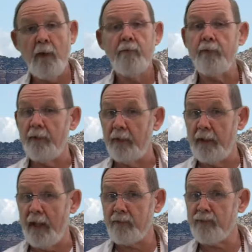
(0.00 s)
for the
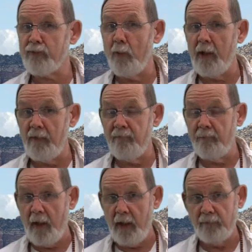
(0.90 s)
next 12
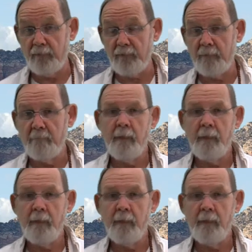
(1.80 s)
months.